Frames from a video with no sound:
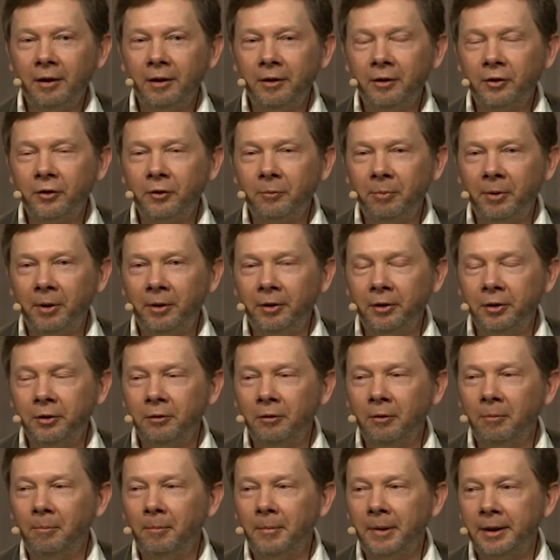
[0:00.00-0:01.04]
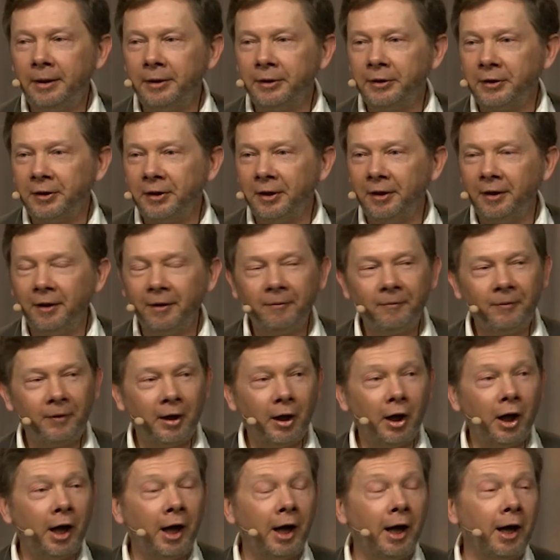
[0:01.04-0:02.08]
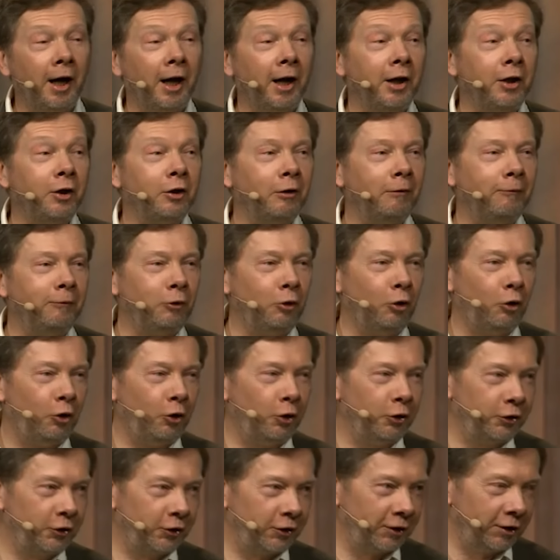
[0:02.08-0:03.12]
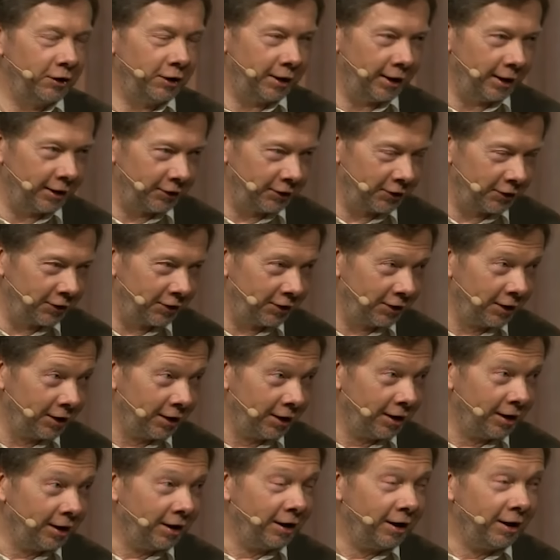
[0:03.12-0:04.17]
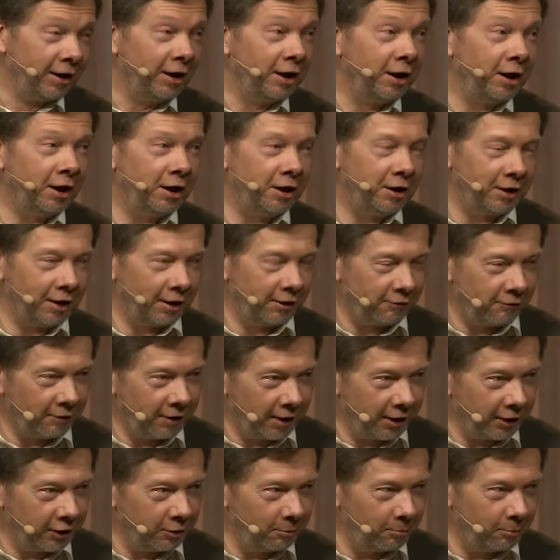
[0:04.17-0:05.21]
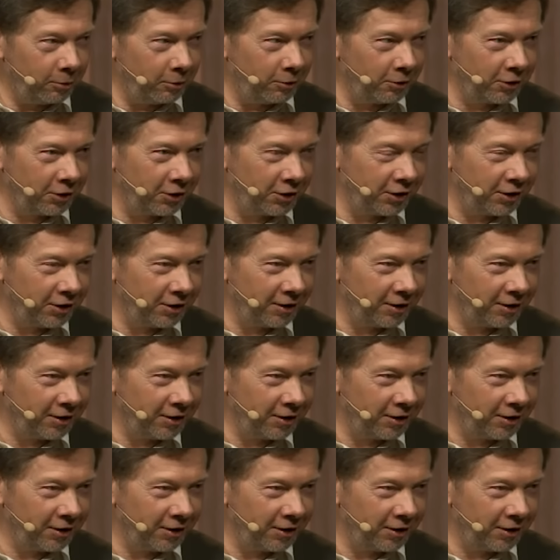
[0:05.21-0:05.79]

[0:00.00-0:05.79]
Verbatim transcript: spiritual master. And of course, yes, he did write a book.